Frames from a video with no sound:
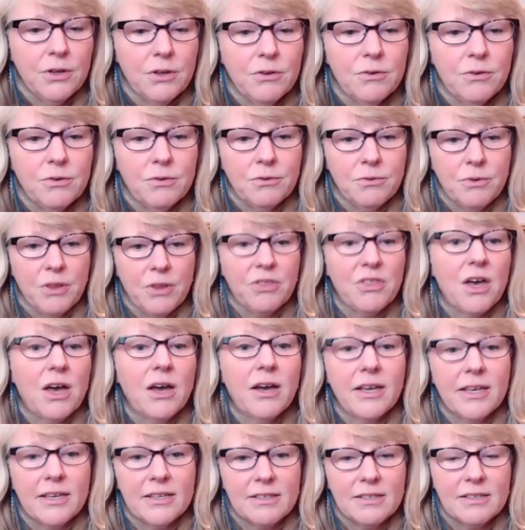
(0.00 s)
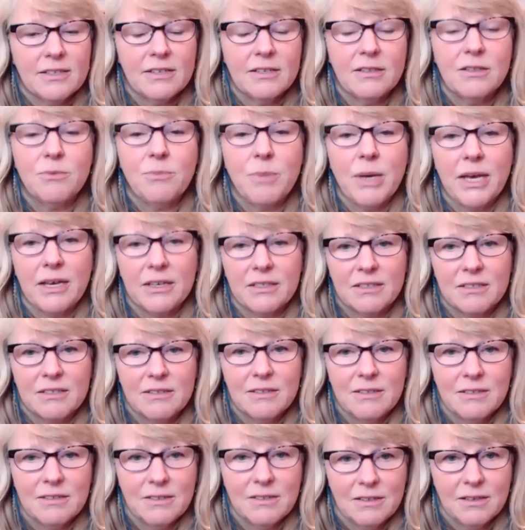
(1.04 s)
with the highest and the best
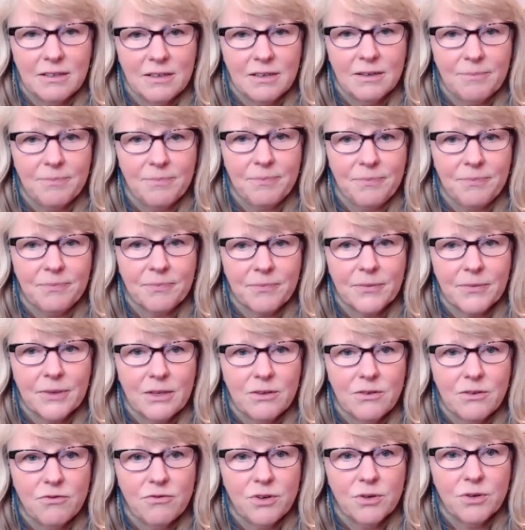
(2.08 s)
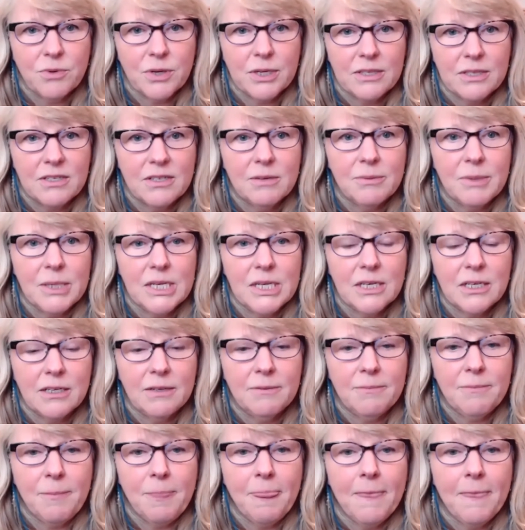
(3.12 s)
for what's to be done.